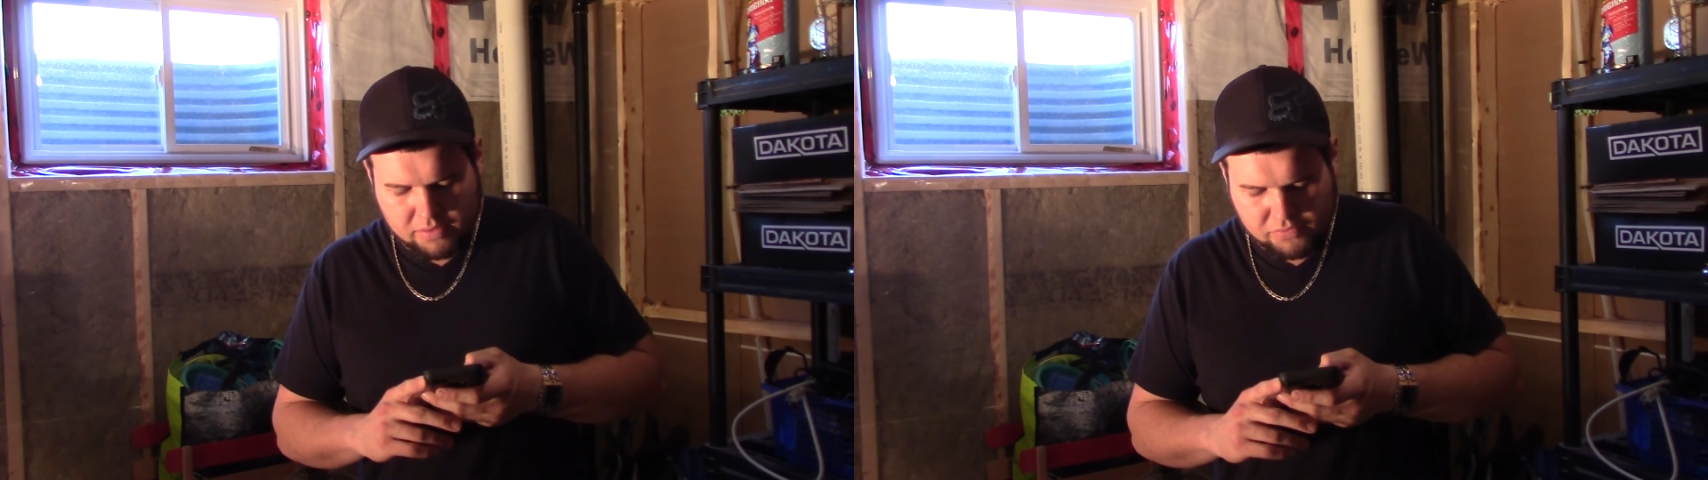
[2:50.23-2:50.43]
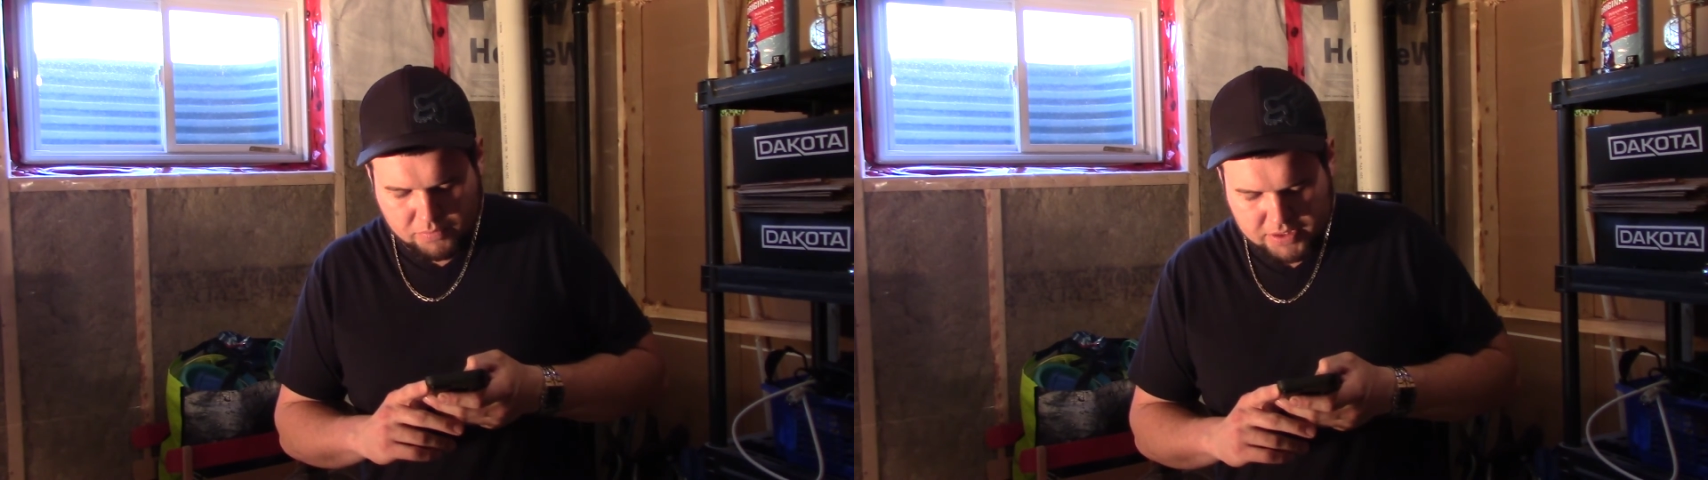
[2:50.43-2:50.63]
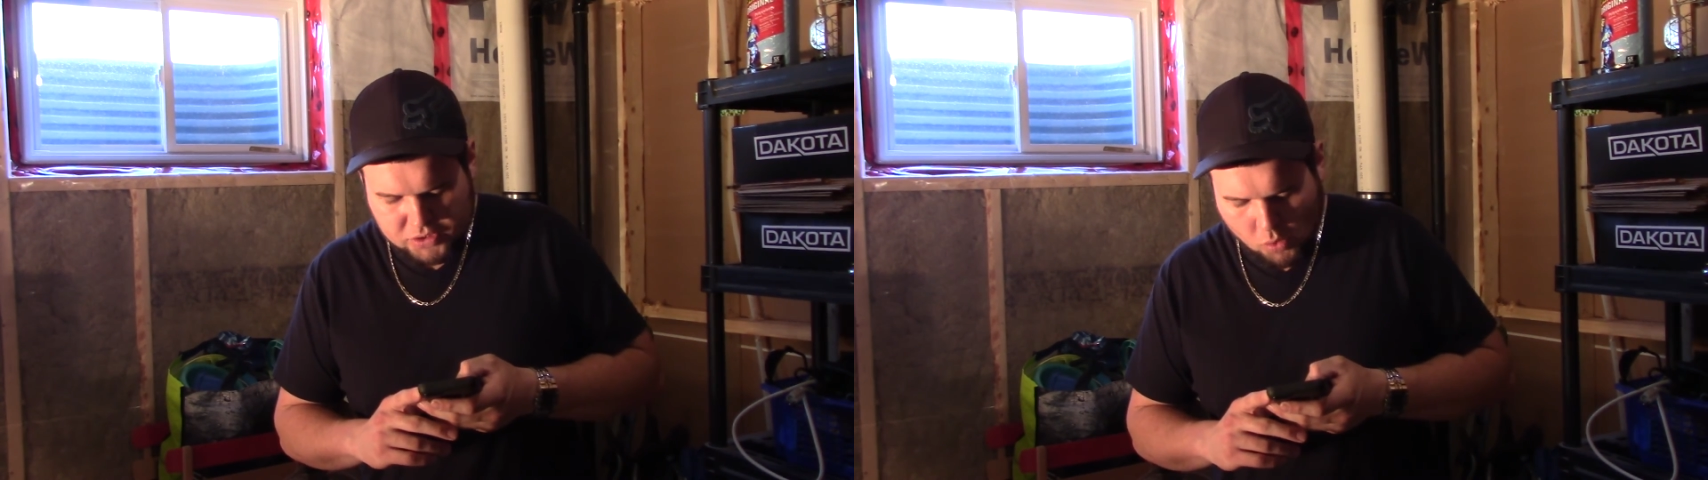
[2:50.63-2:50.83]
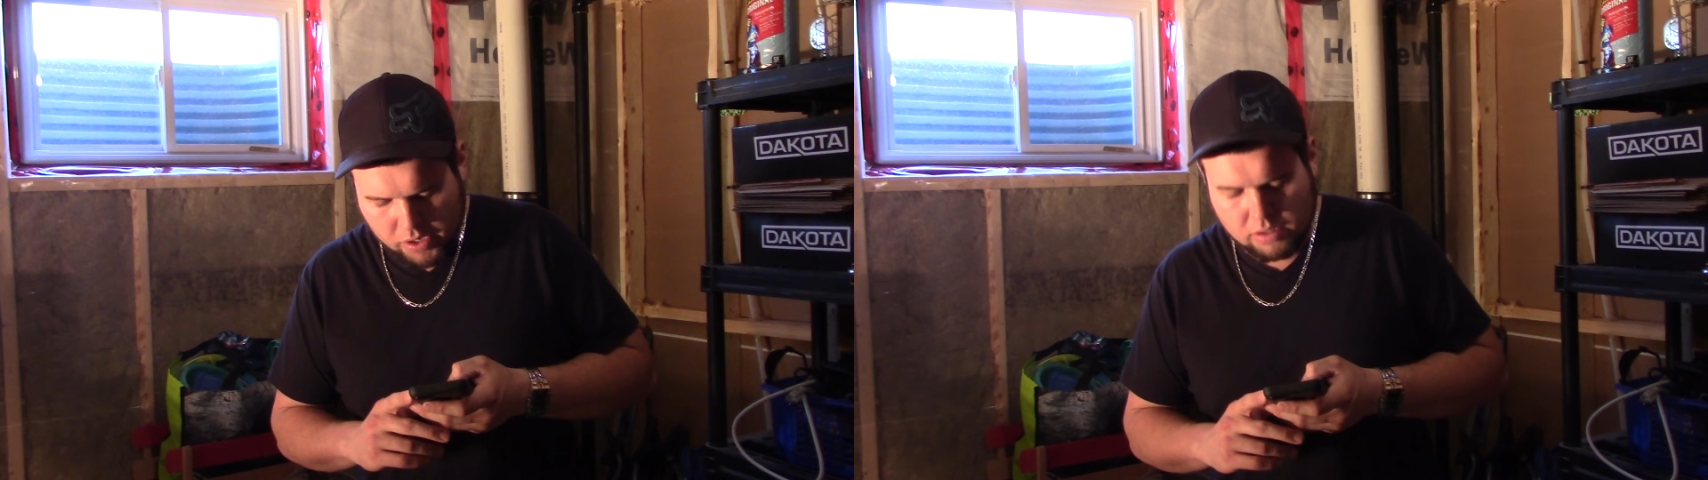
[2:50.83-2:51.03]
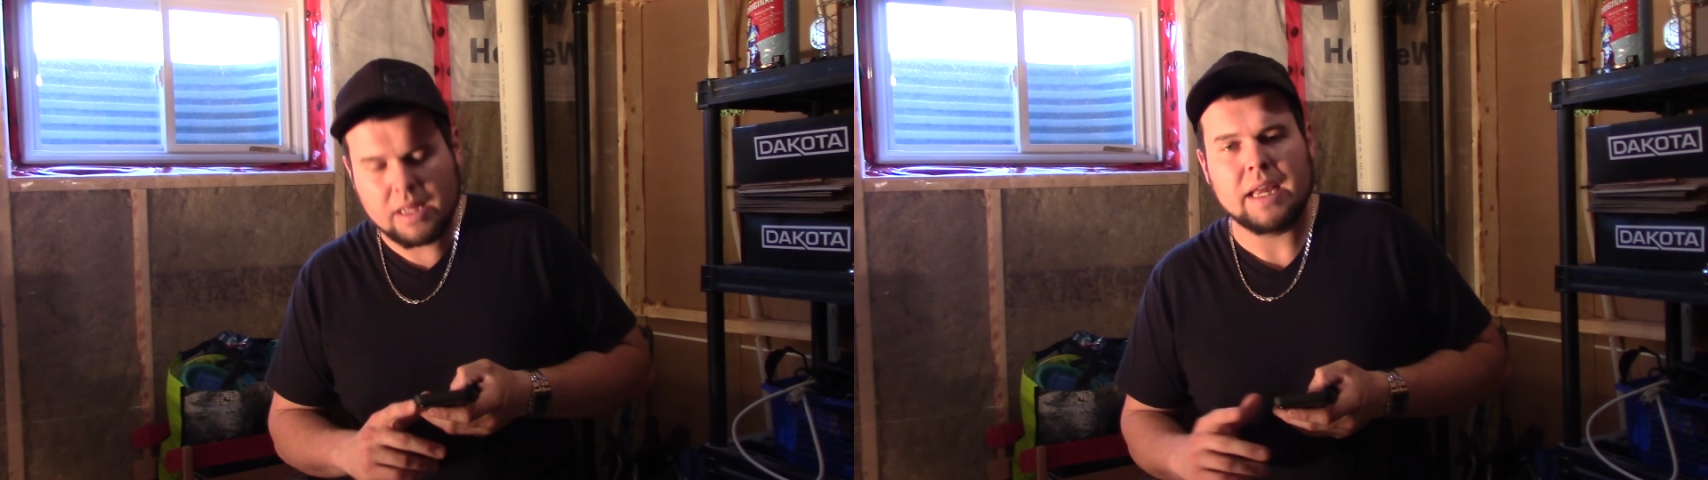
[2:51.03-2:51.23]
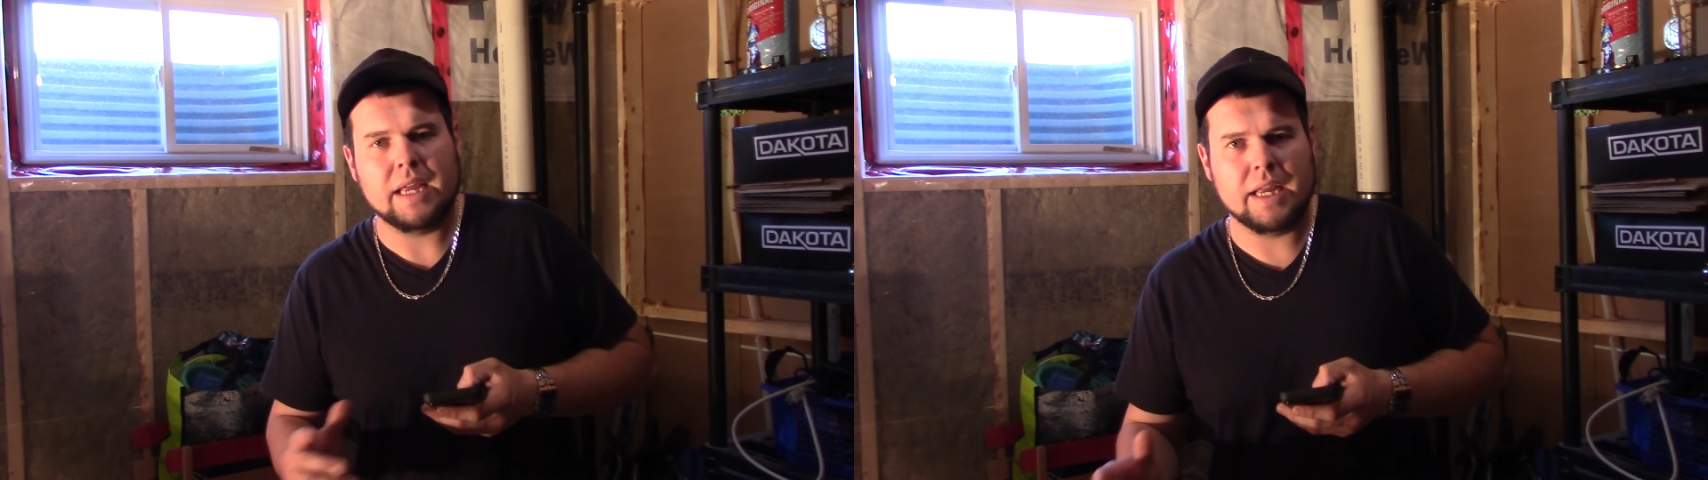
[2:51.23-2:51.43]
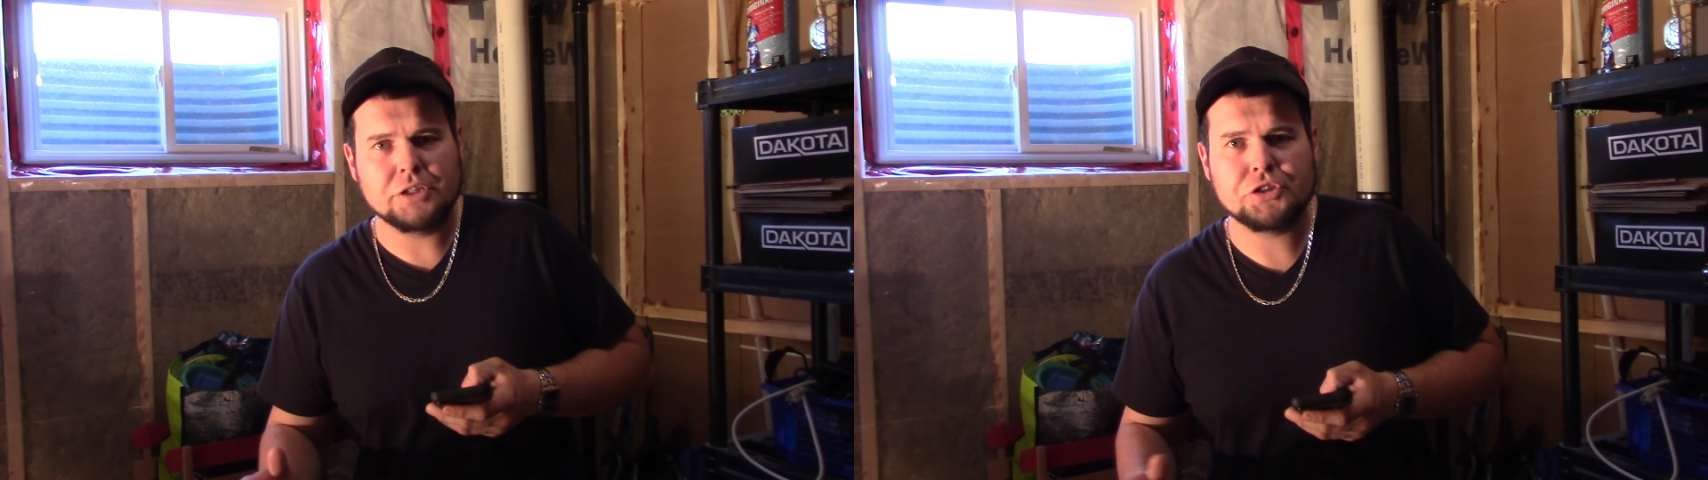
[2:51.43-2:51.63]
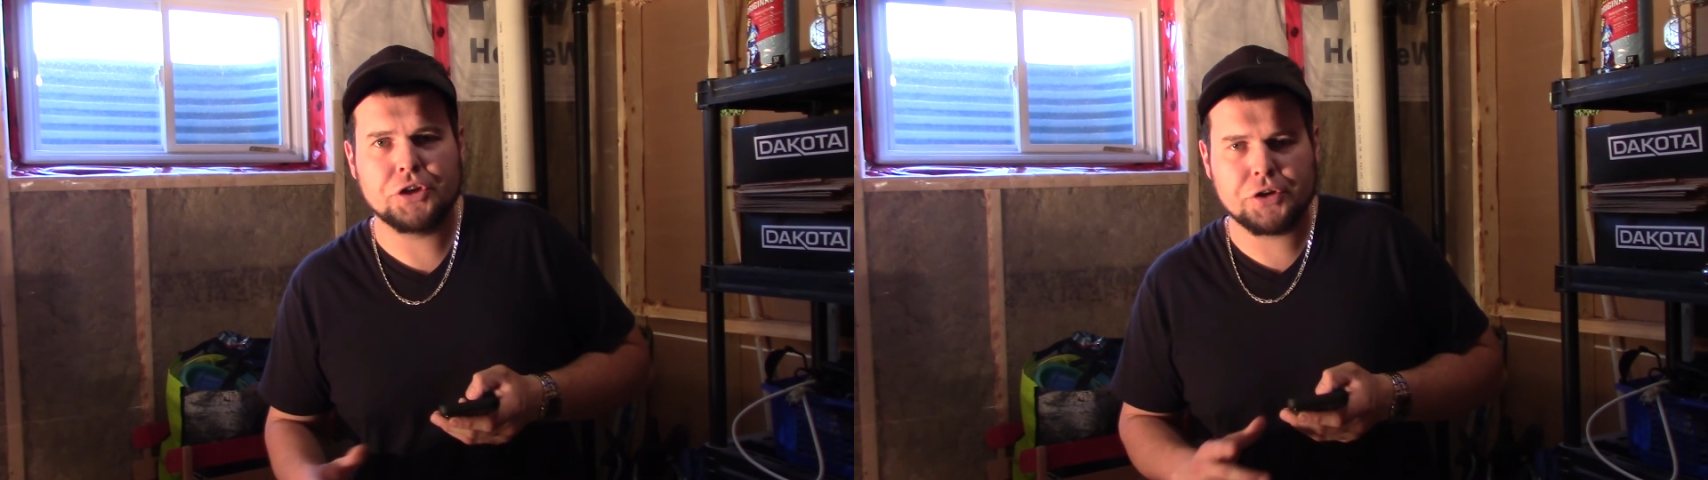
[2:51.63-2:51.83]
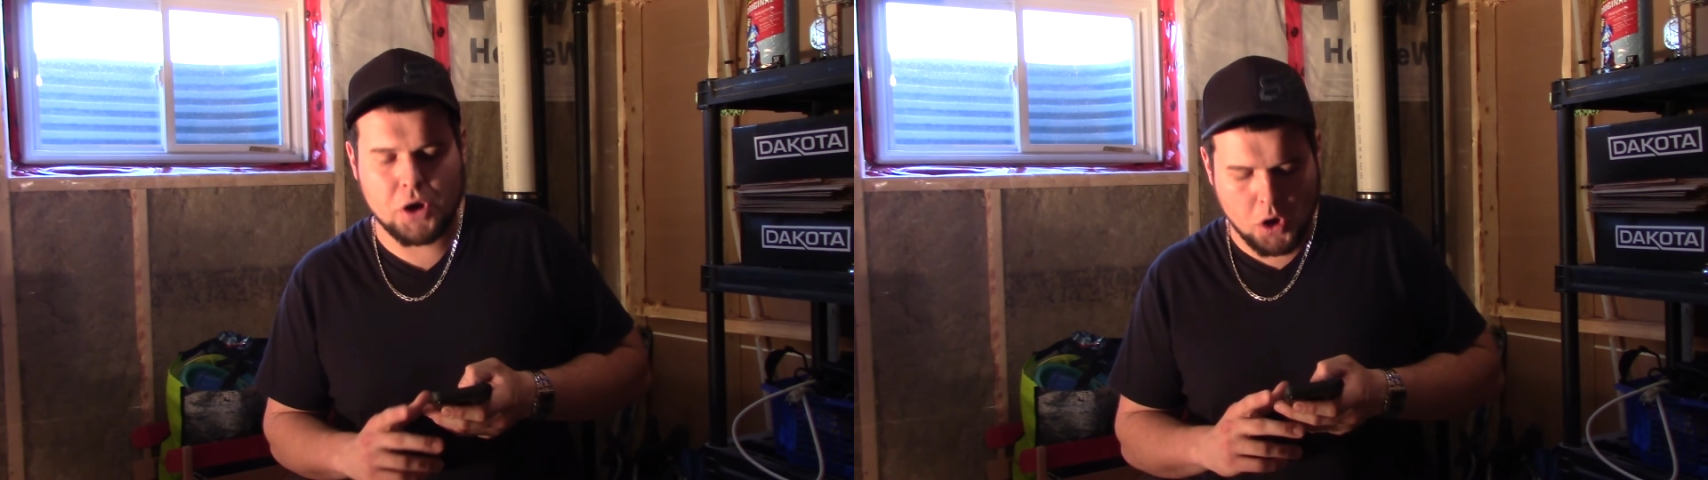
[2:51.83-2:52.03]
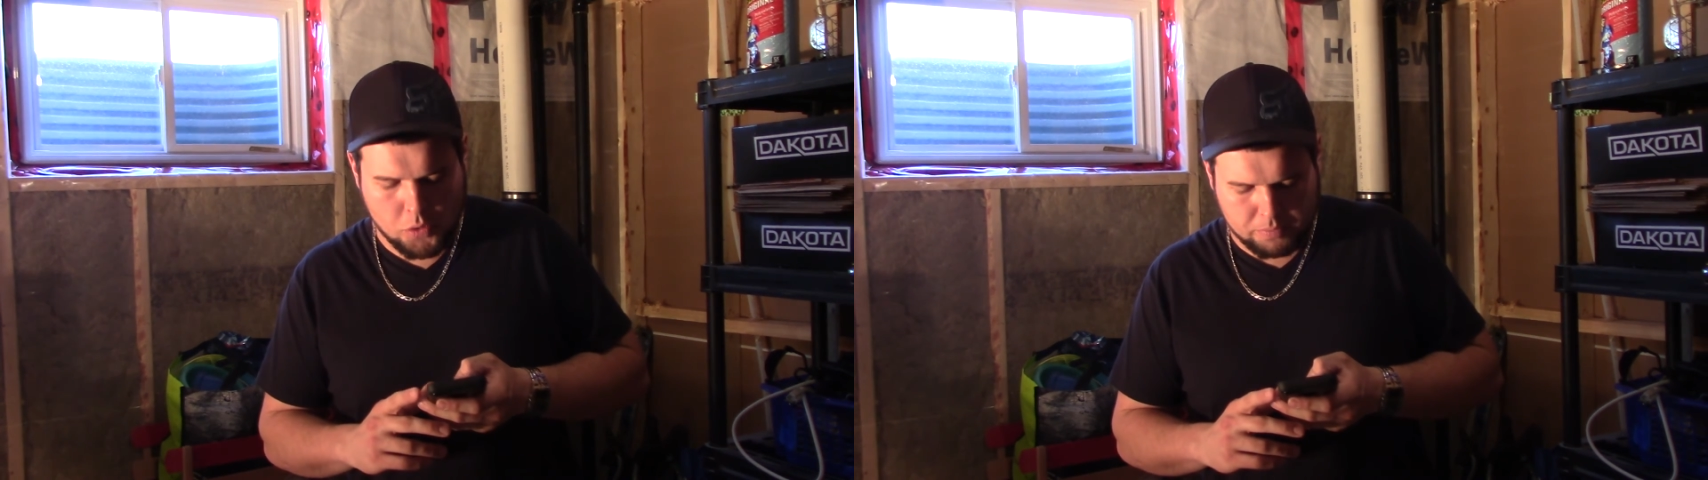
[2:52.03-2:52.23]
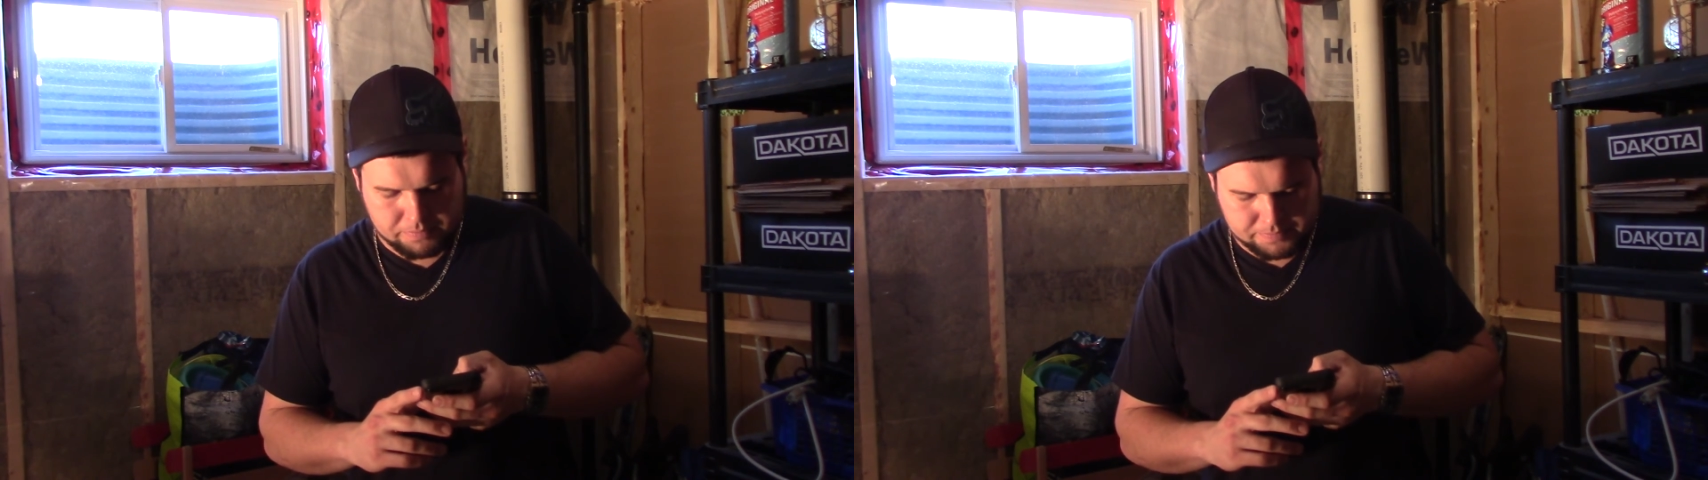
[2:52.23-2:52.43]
from the soil into your home.